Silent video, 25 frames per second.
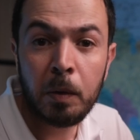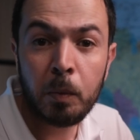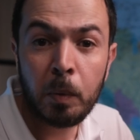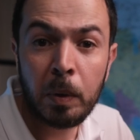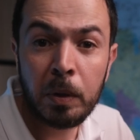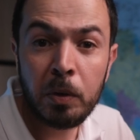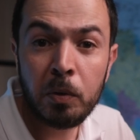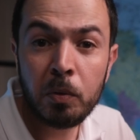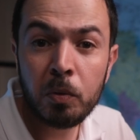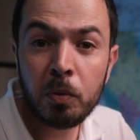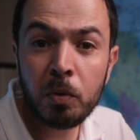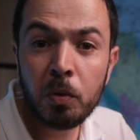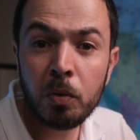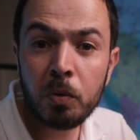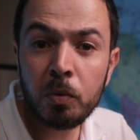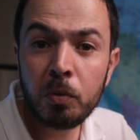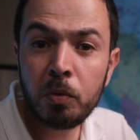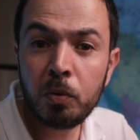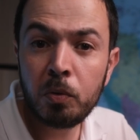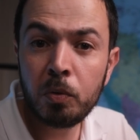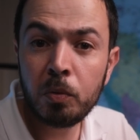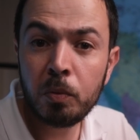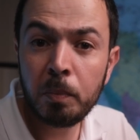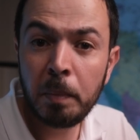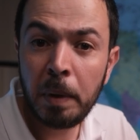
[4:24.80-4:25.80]
when you go
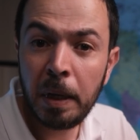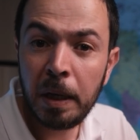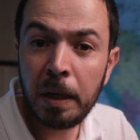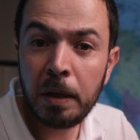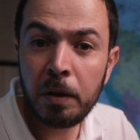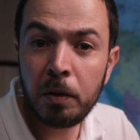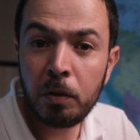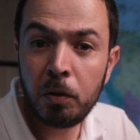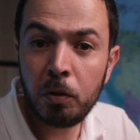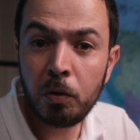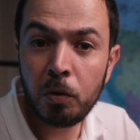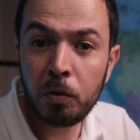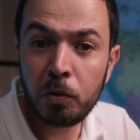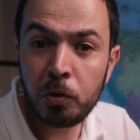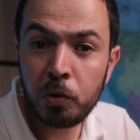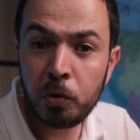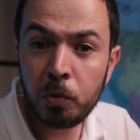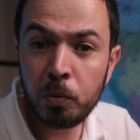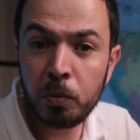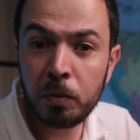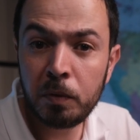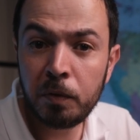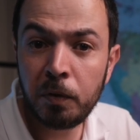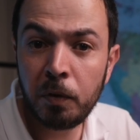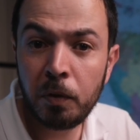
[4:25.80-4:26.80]
to make your
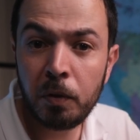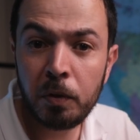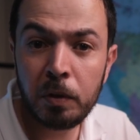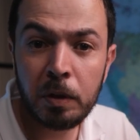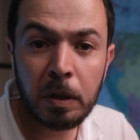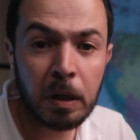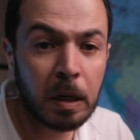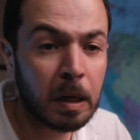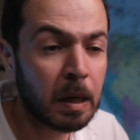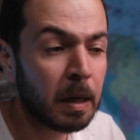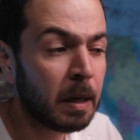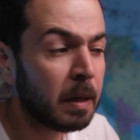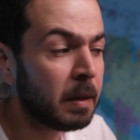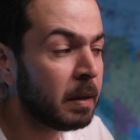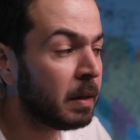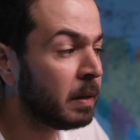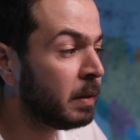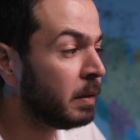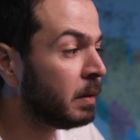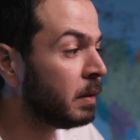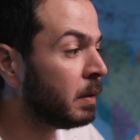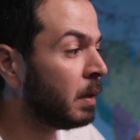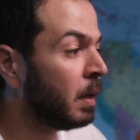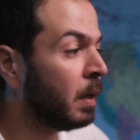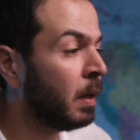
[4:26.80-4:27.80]
shoot for the
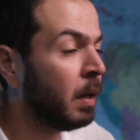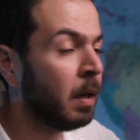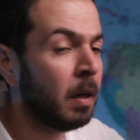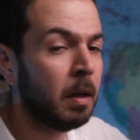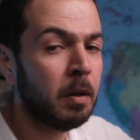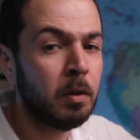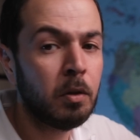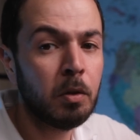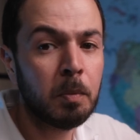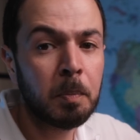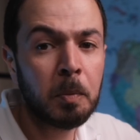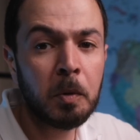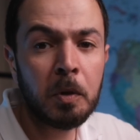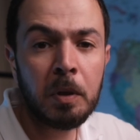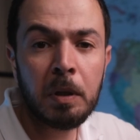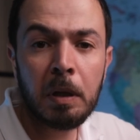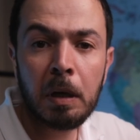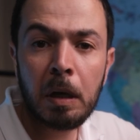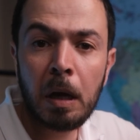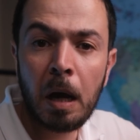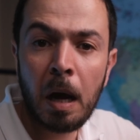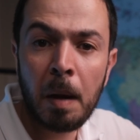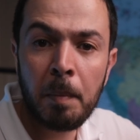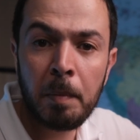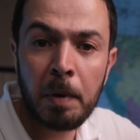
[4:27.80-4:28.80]
client, you put the
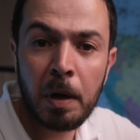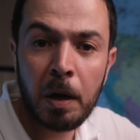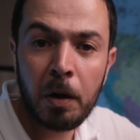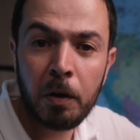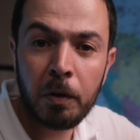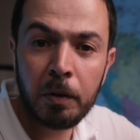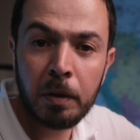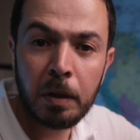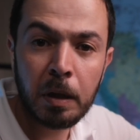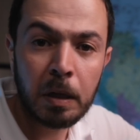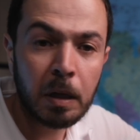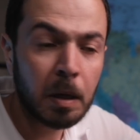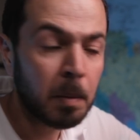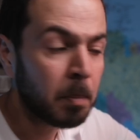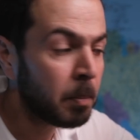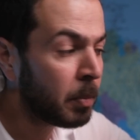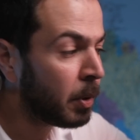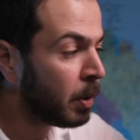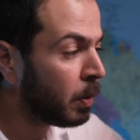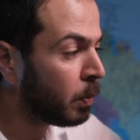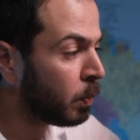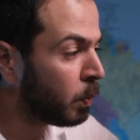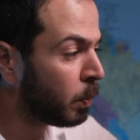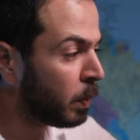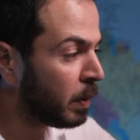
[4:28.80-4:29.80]
camera on the
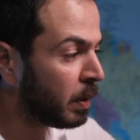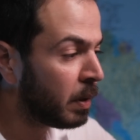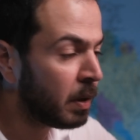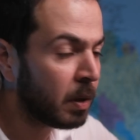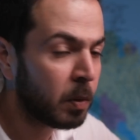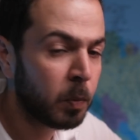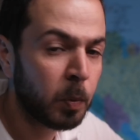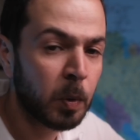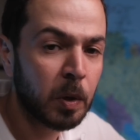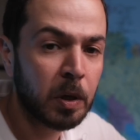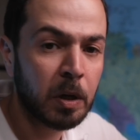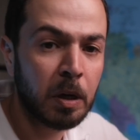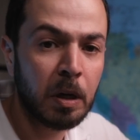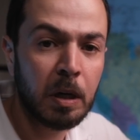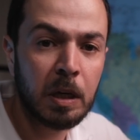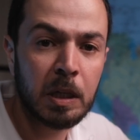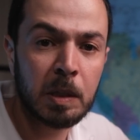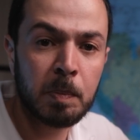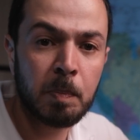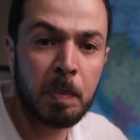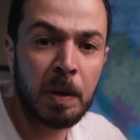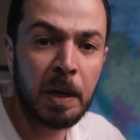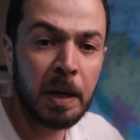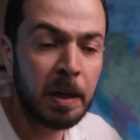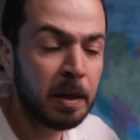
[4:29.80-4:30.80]
gimbal with the quick release
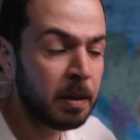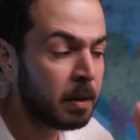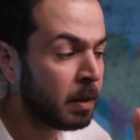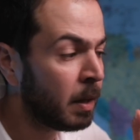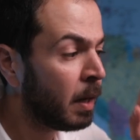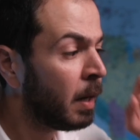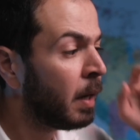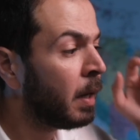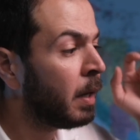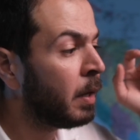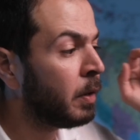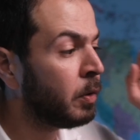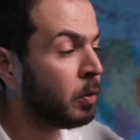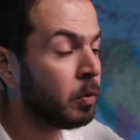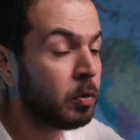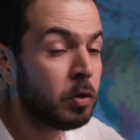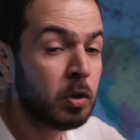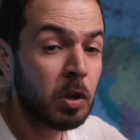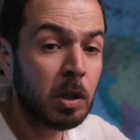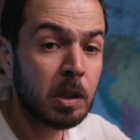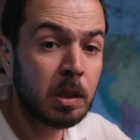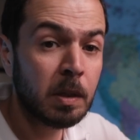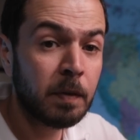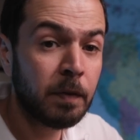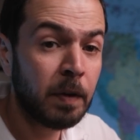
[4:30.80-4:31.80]
plate. You
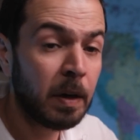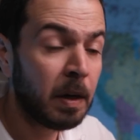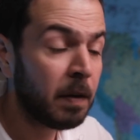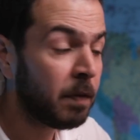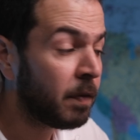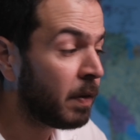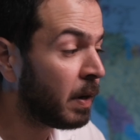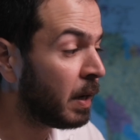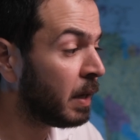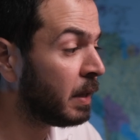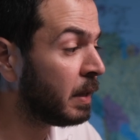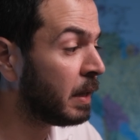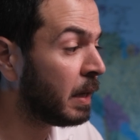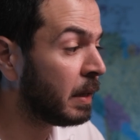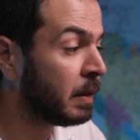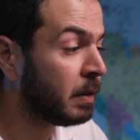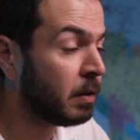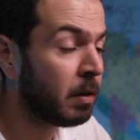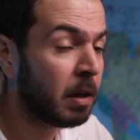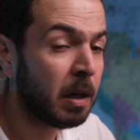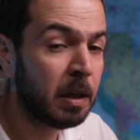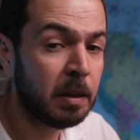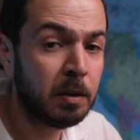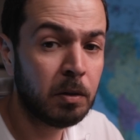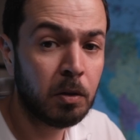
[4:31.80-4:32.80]
just verify that the
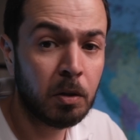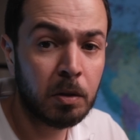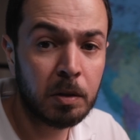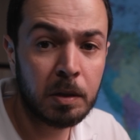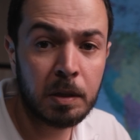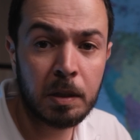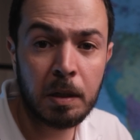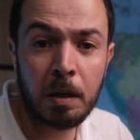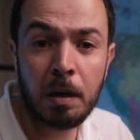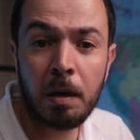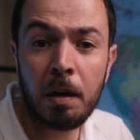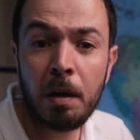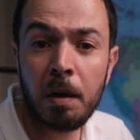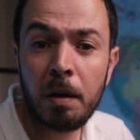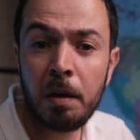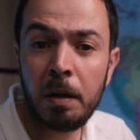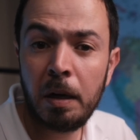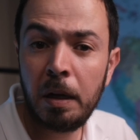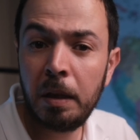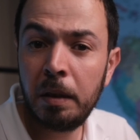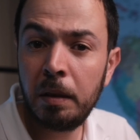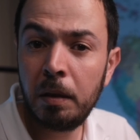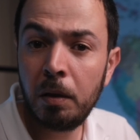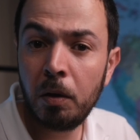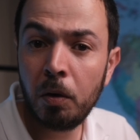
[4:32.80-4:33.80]
red dots are
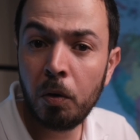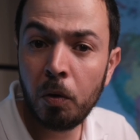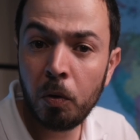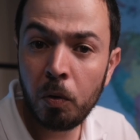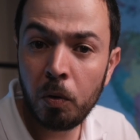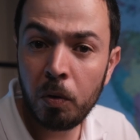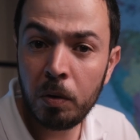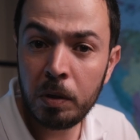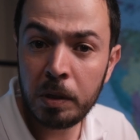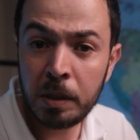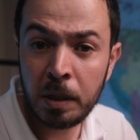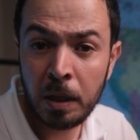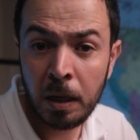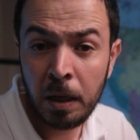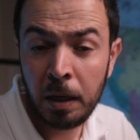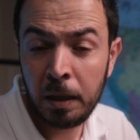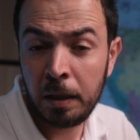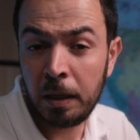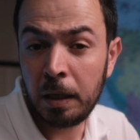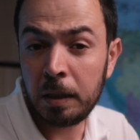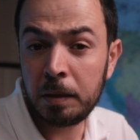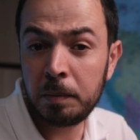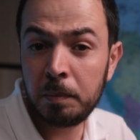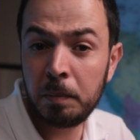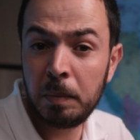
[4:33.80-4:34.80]
in the holes.
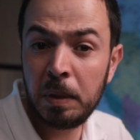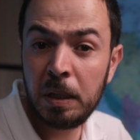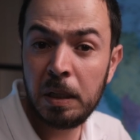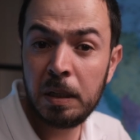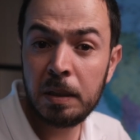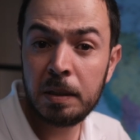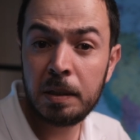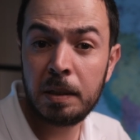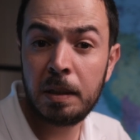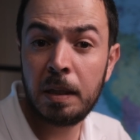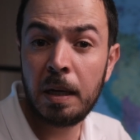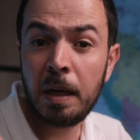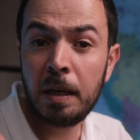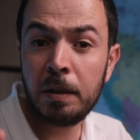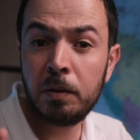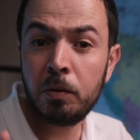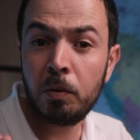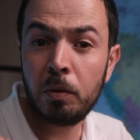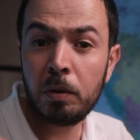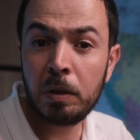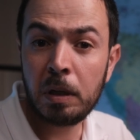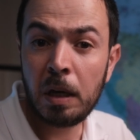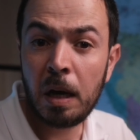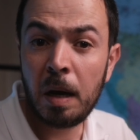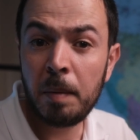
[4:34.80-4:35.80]
That means that
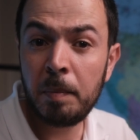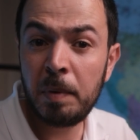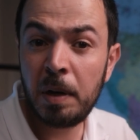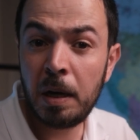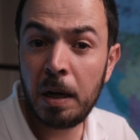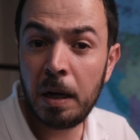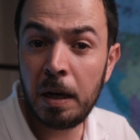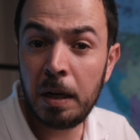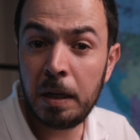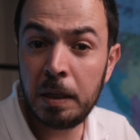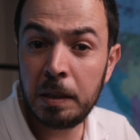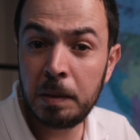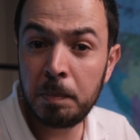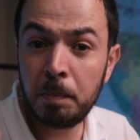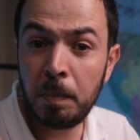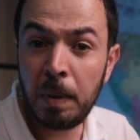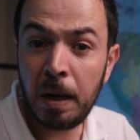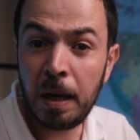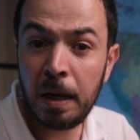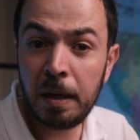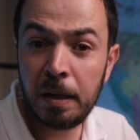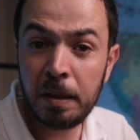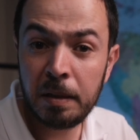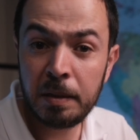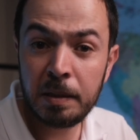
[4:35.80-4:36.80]
your camera is
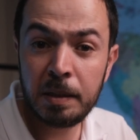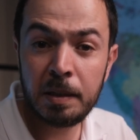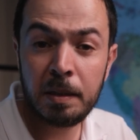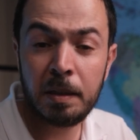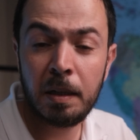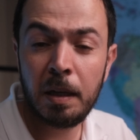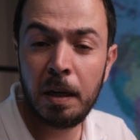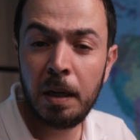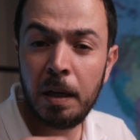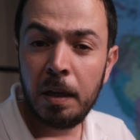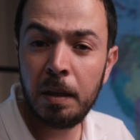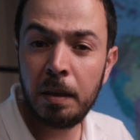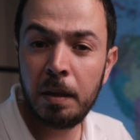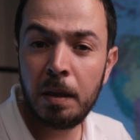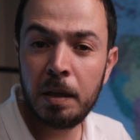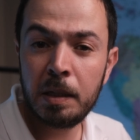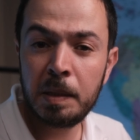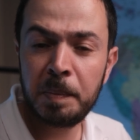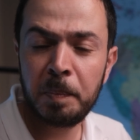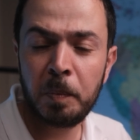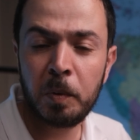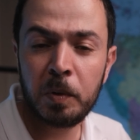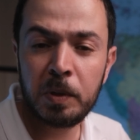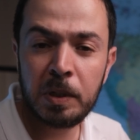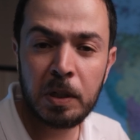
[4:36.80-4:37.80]
balanced in this
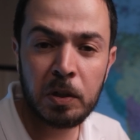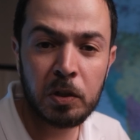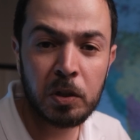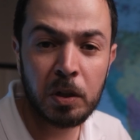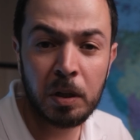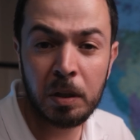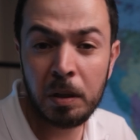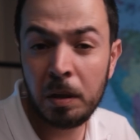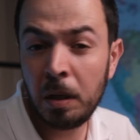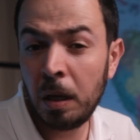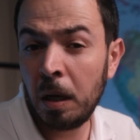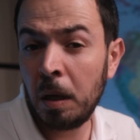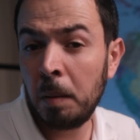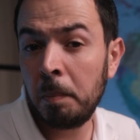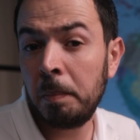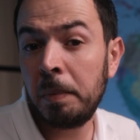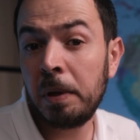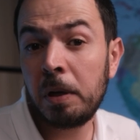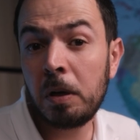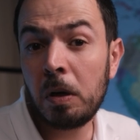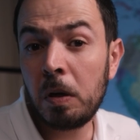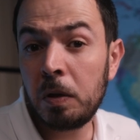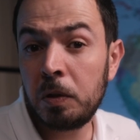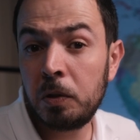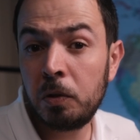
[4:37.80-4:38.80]
position
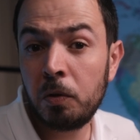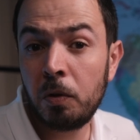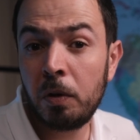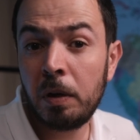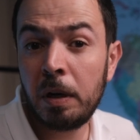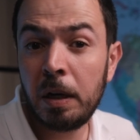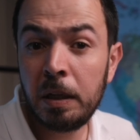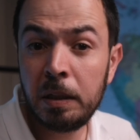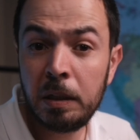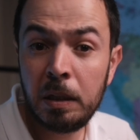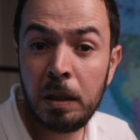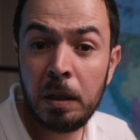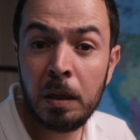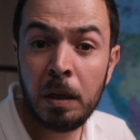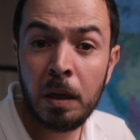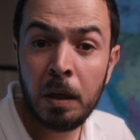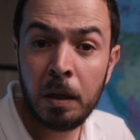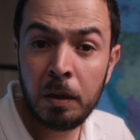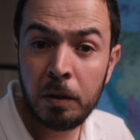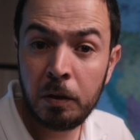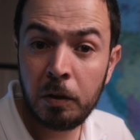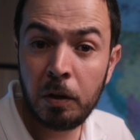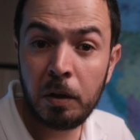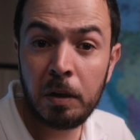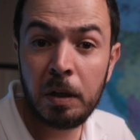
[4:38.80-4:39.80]
because you already
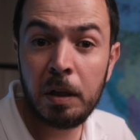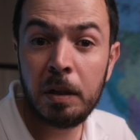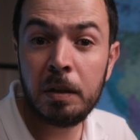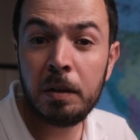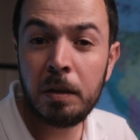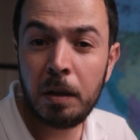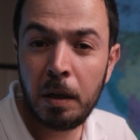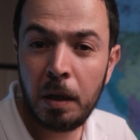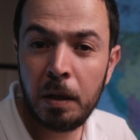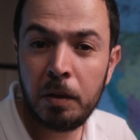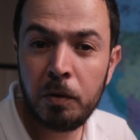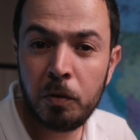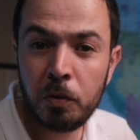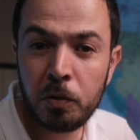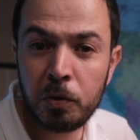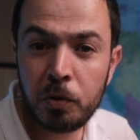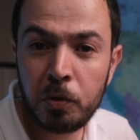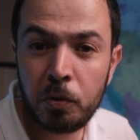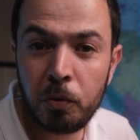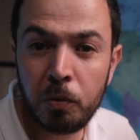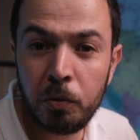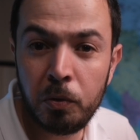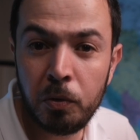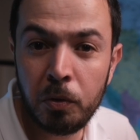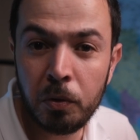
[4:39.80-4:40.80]
done it in your
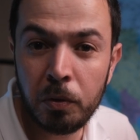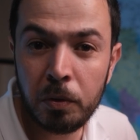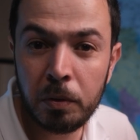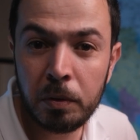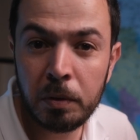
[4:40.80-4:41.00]
studio.